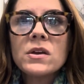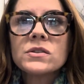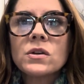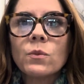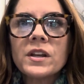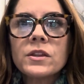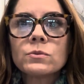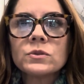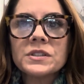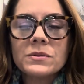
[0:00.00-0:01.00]
So, one of the
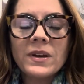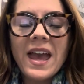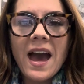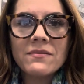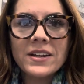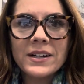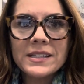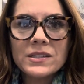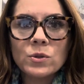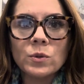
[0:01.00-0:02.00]
rules we have here
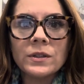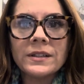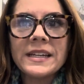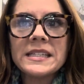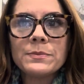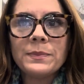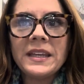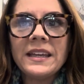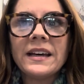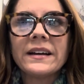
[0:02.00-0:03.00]
at school is
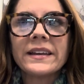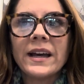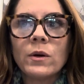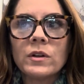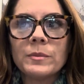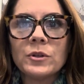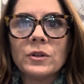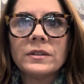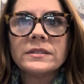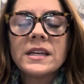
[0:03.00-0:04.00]
be
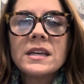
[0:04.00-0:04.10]
accountable.